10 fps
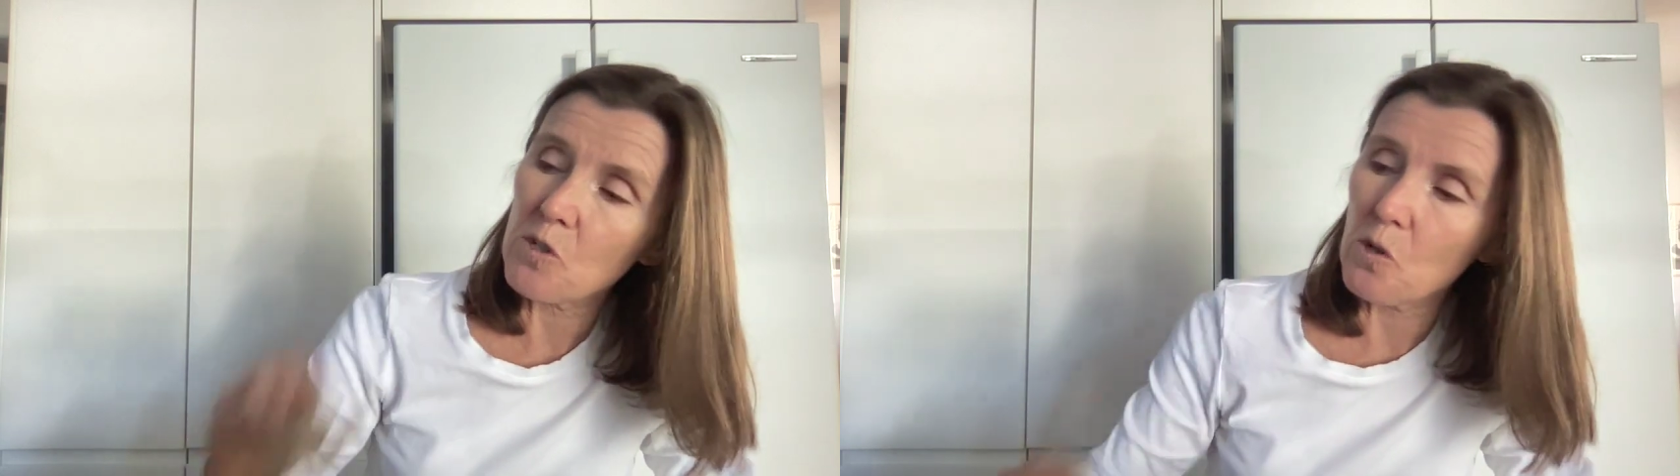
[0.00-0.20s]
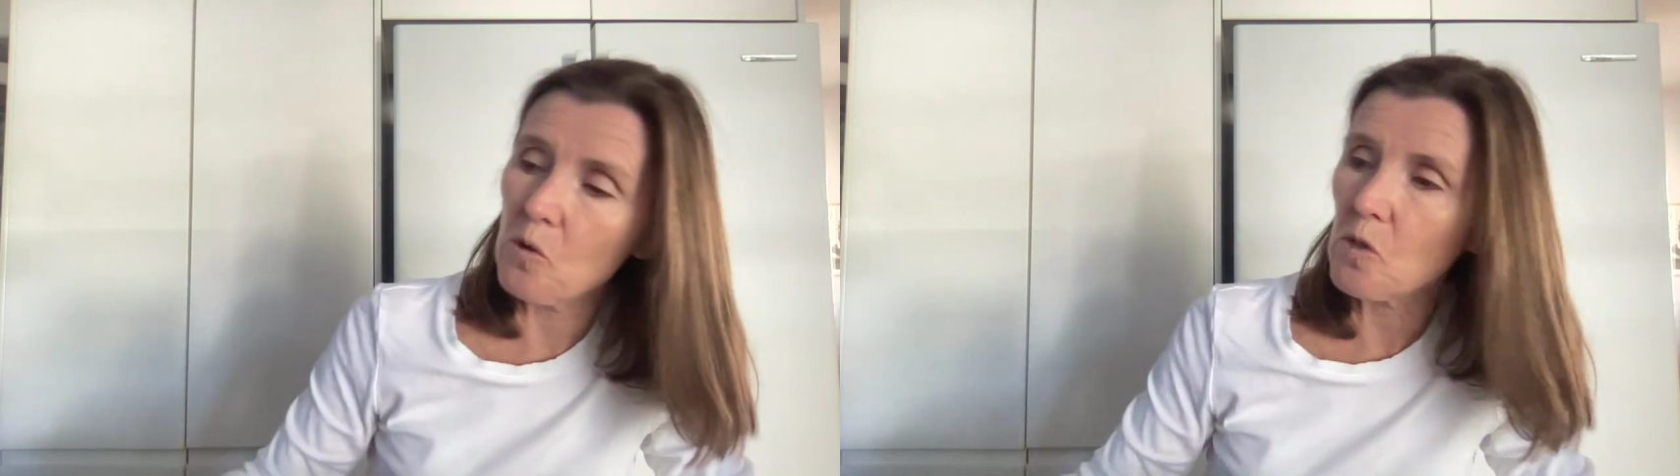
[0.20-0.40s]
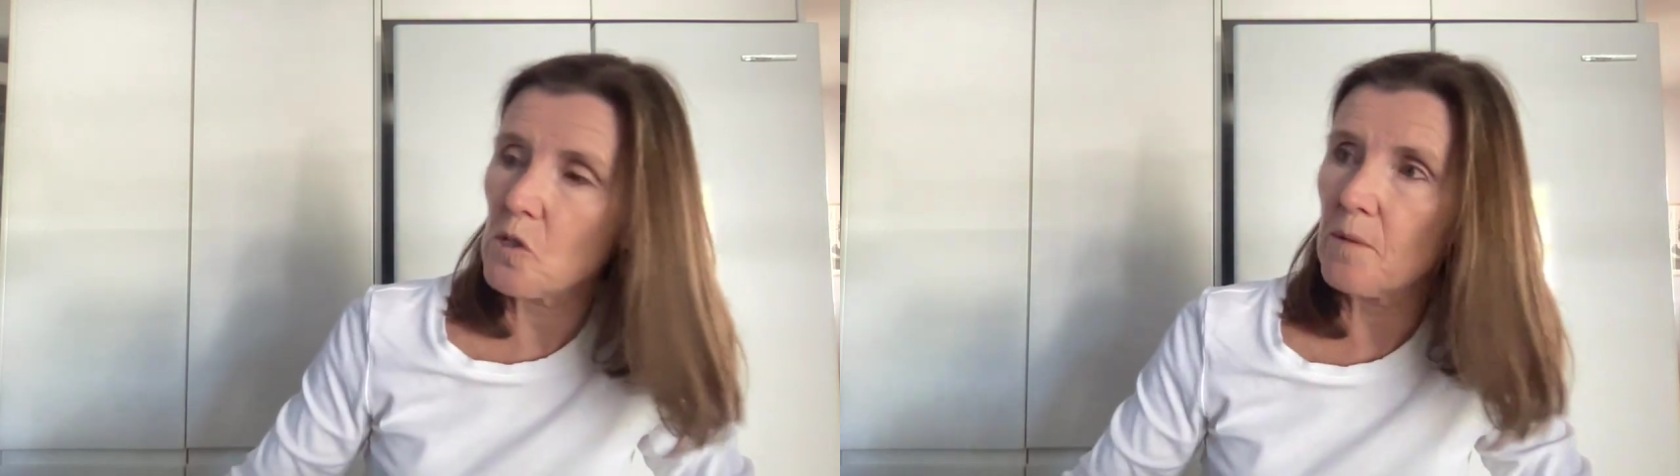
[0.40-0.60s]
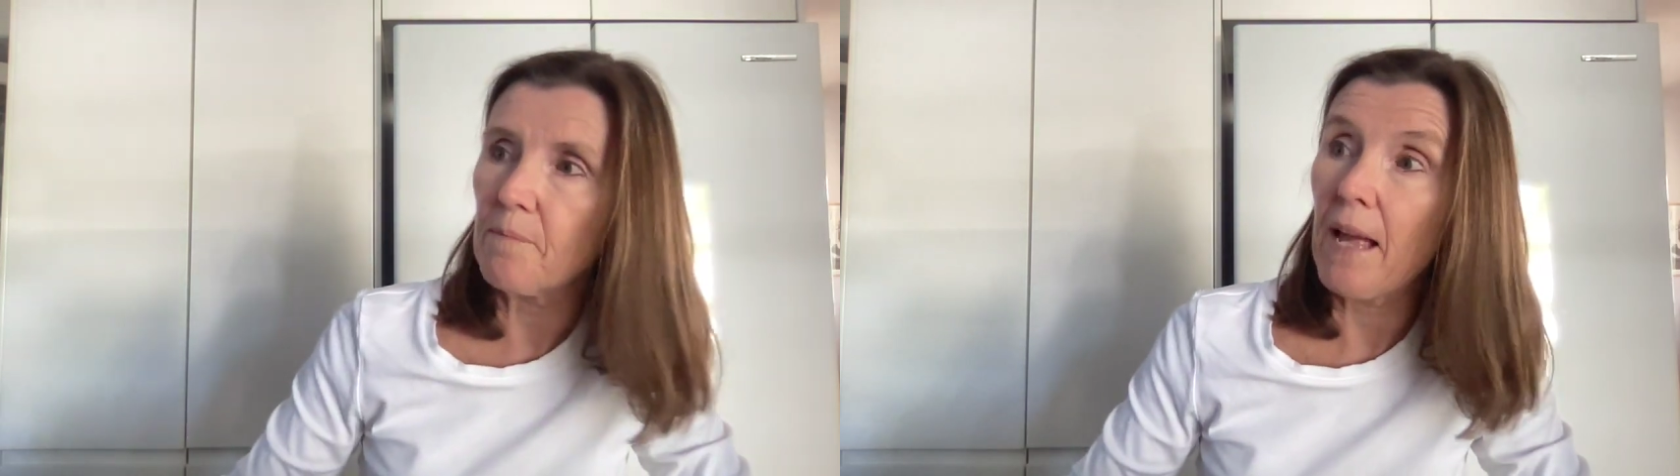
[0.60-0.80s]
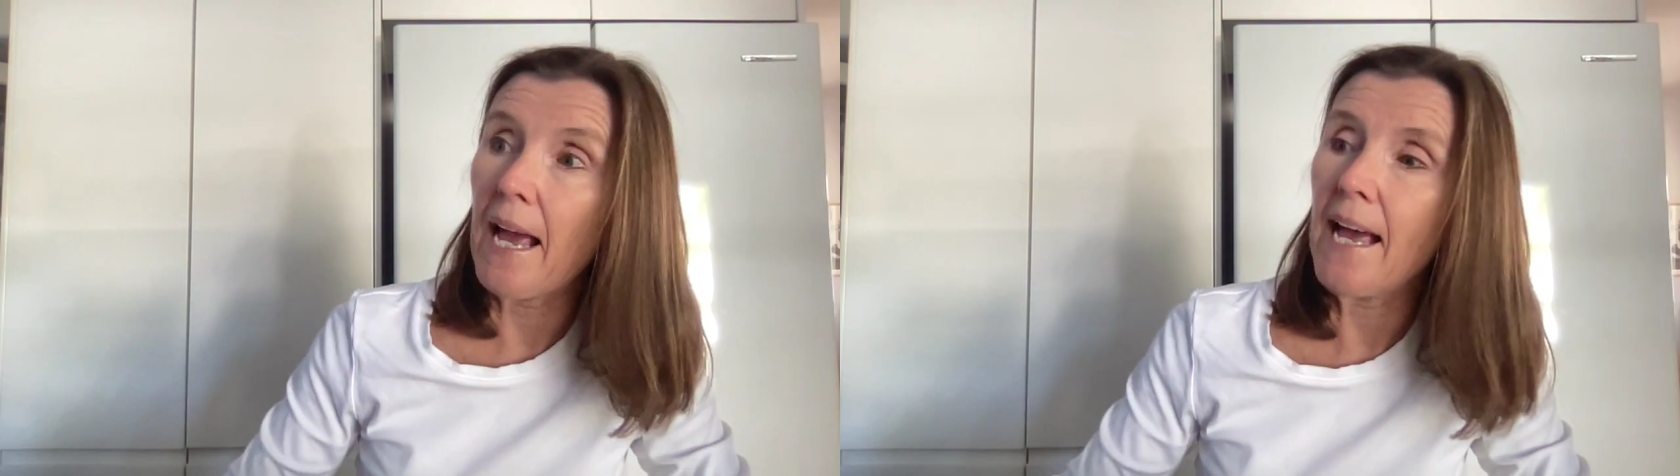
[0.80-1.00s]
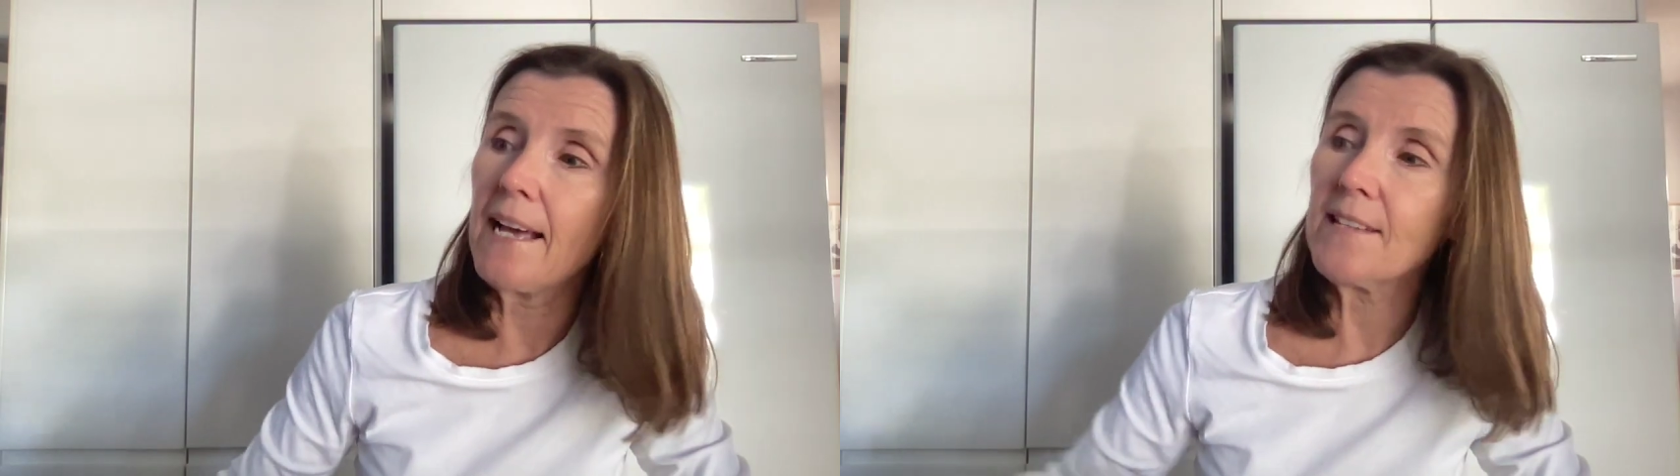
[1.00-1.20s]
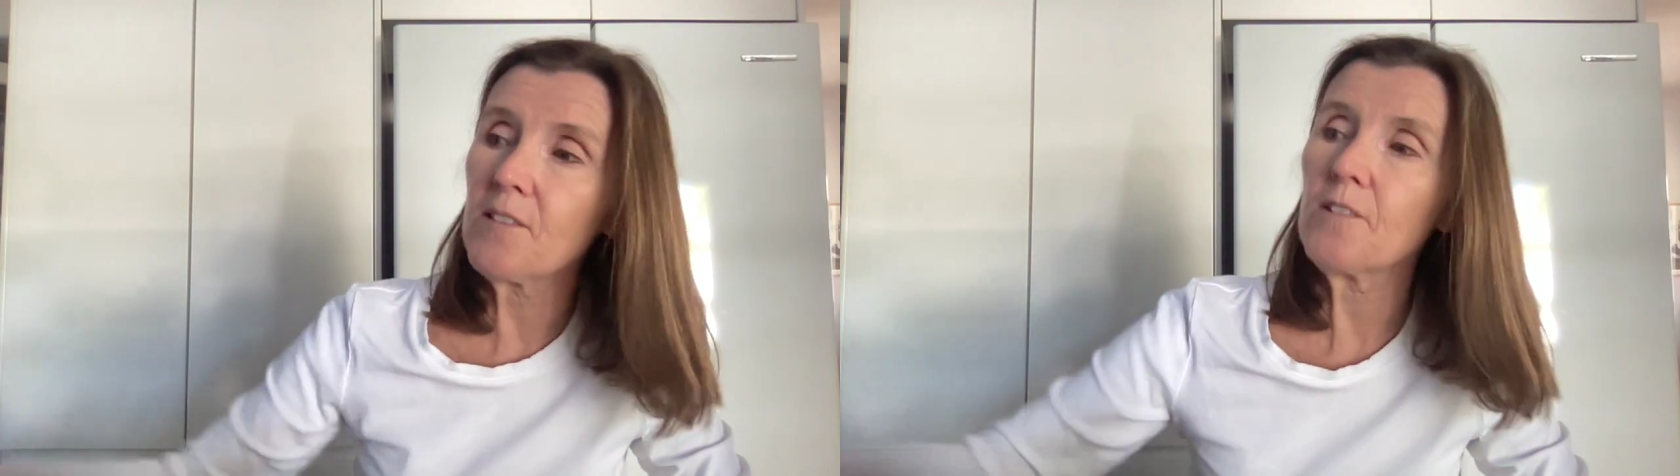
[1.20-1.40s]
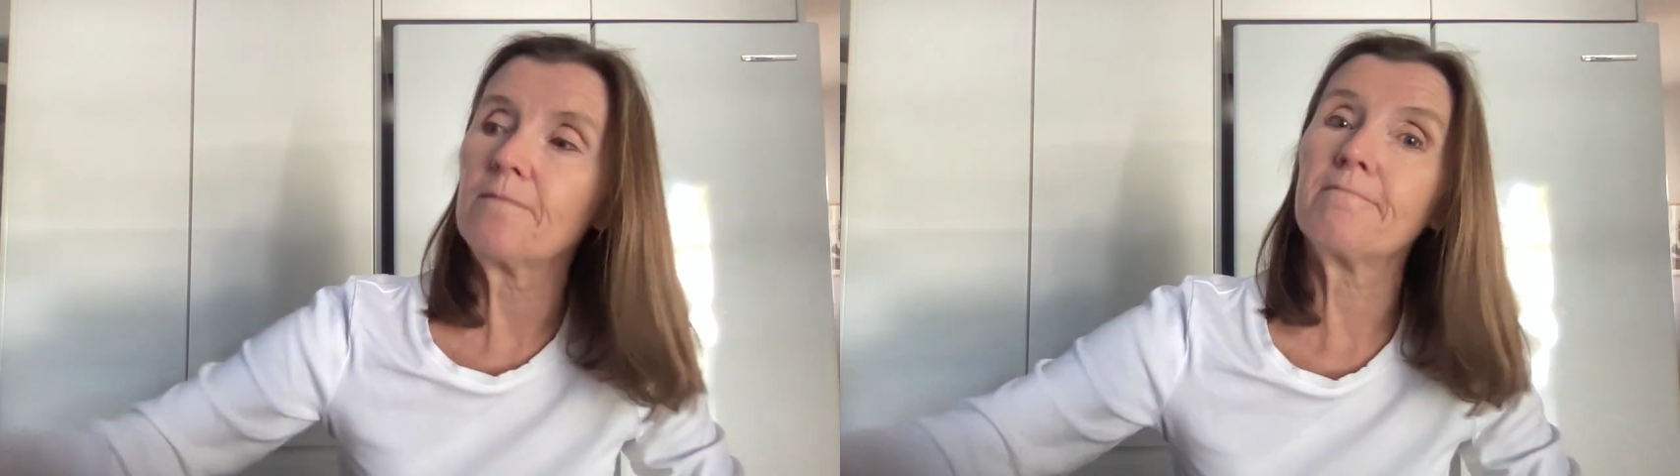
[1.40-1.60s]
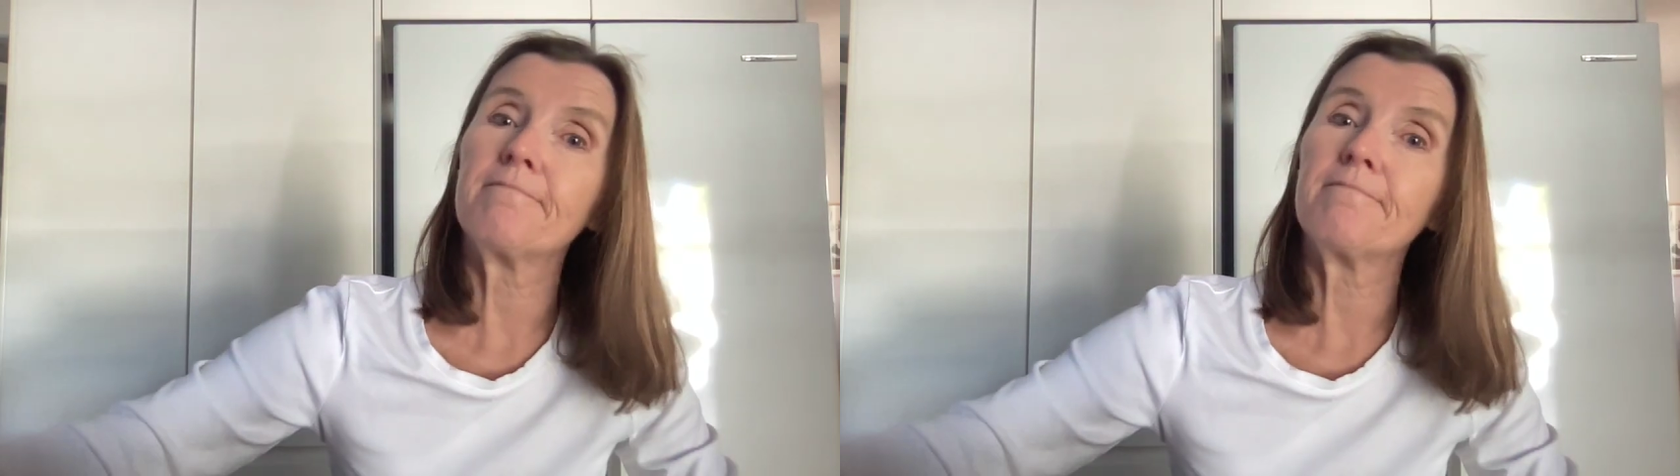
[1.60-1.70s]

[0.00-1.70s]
sort and